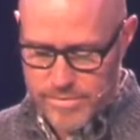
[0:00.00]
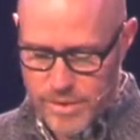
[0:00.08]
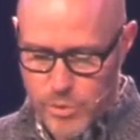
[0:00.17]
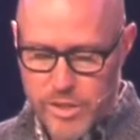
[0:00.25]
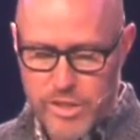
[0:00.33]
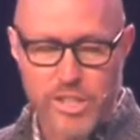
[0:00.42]

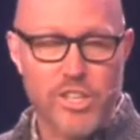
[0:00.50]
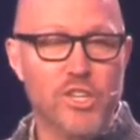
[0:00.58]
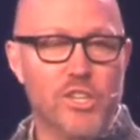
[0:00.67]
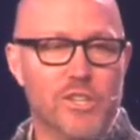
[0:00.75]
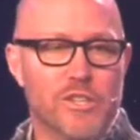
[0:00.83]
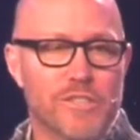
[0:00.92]
When the
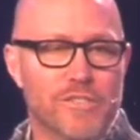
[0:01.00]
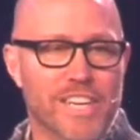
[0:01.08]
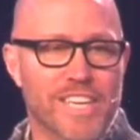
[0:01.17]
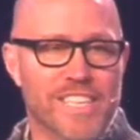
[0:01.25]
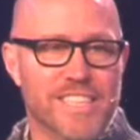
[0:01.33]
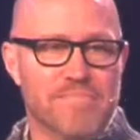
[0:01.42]
good are
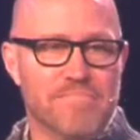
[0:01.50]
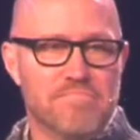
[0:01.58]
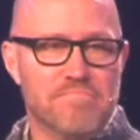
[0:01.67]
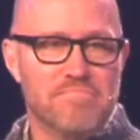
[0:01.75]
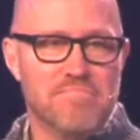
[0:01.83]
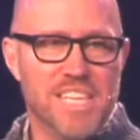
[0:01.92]
invited,
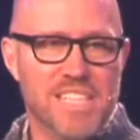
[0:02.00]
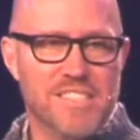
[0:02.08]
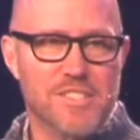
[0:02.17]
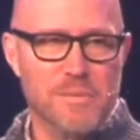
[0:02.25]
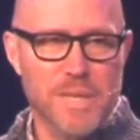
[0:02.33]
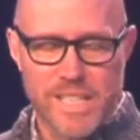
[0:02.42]
not
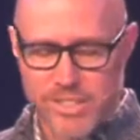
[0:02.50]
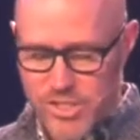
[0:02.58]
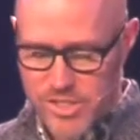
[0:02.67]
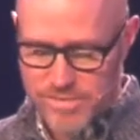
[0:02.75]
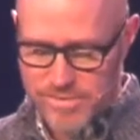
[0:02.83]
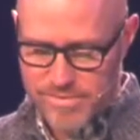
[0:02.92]
so
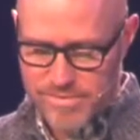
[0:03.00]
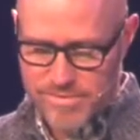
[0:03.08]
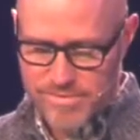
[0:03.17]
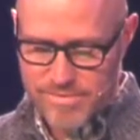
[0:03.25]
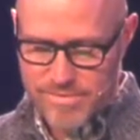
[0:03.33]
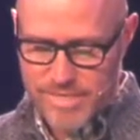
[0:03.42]
much.
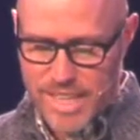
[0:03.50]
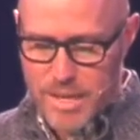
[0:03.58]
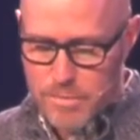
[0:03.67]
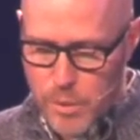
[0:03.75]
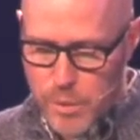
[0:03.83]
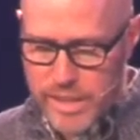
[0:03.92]

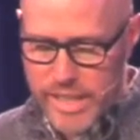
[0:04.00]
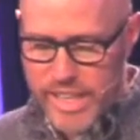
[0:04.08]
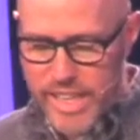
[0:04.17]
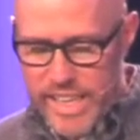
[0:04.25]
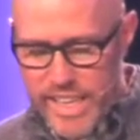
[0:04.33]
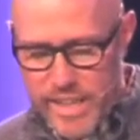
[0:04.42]
But when the
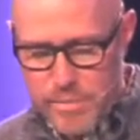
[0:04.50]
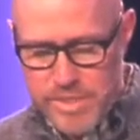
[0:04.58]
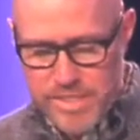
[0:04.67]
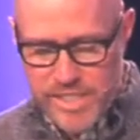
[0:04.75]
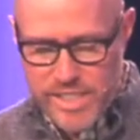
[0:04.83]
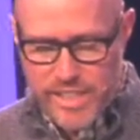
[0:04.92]
king came to
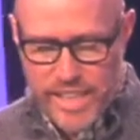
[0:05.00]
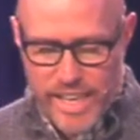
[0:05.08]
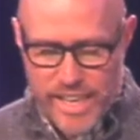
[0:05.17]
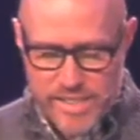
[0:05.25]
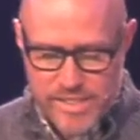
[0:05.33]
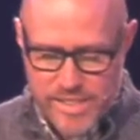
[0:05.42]
see the
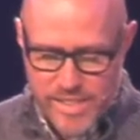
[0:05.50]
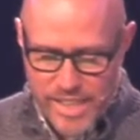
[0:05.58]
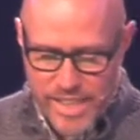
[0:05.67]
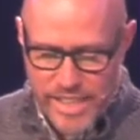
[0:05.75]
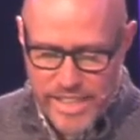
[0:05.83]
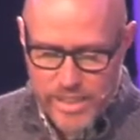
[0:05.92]
guests,
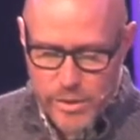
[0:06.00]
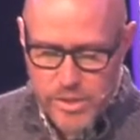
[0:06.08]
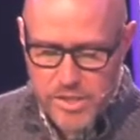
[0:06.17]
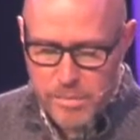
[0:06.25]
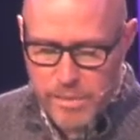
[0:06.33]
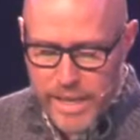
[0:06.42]
he
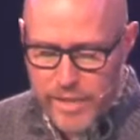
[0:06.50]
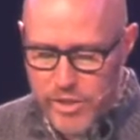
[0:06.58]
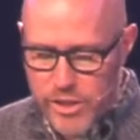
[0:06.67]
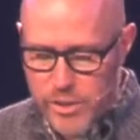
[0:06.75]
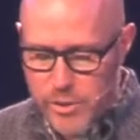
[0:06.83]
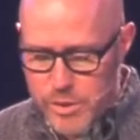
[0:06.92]
noticed a man
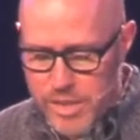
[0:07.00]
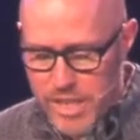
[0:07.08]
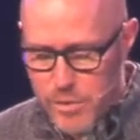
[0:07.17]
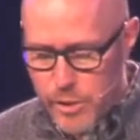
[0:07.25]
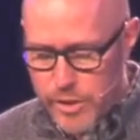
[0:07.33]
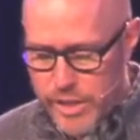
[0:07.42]
there who was
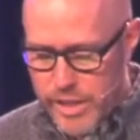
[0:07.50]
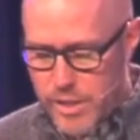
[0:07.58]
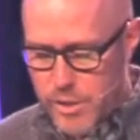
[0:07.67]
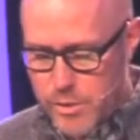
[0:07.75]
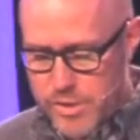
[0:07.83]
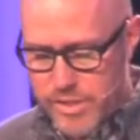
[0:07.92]
not wearing
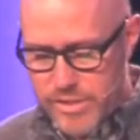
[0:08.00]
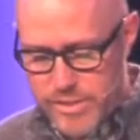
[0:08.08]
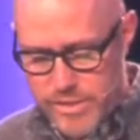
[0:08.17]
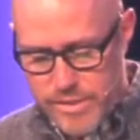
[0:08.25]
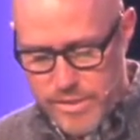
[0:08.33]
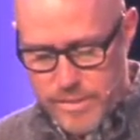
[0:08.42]
clothes.
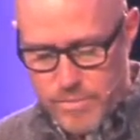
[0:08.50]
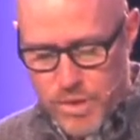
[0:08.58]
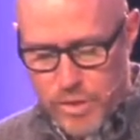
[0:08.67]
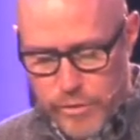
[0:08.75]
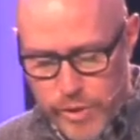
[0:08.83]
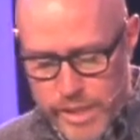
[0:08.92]

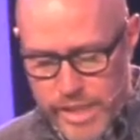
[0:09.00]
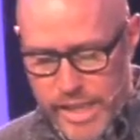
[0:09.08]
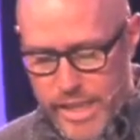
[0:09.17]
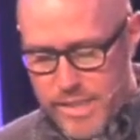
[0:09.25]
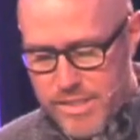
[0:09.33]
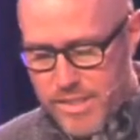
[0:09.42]
Friend, he
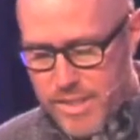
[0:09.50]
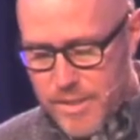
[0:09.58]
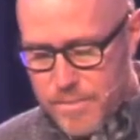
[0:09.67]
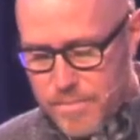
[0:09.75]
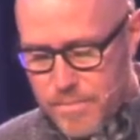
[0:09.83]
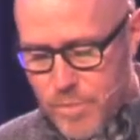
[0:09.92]
asked,
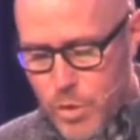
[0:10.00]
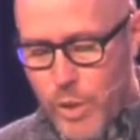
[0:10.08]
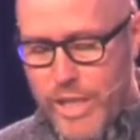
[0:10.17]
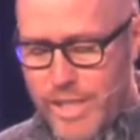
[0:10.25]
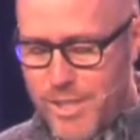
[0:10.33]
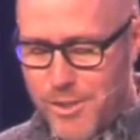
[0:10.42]

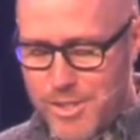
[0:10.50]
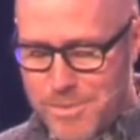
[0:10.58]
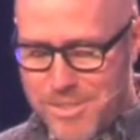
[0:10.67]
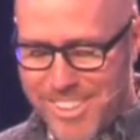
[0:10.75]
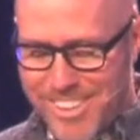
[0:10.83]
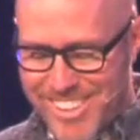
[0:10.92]
wedding clothes, I'm
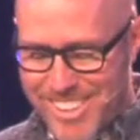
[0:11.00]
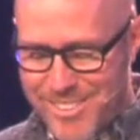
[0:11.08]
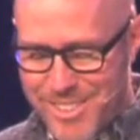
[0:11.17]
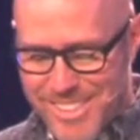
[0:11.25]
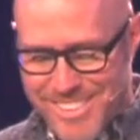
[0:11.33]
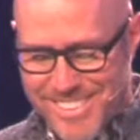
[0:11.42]
sorry, that was a.